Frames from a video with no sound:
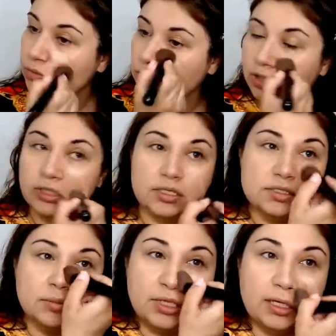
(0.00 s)
Look at this.
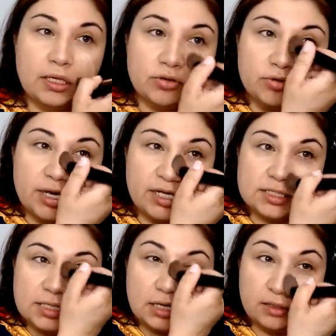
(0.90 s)
I'm like
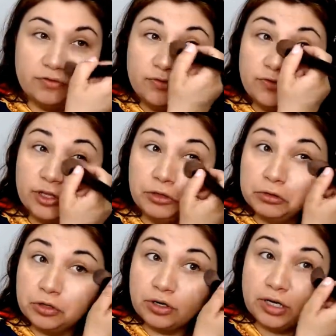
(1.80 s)
erasing,
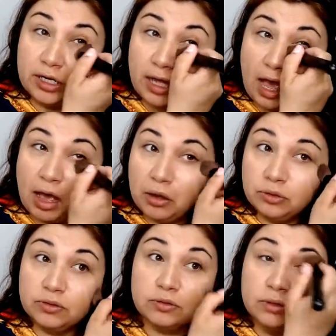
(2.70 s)
filtering
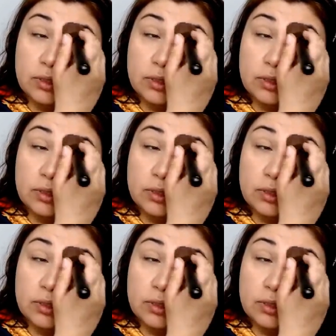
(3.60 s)
out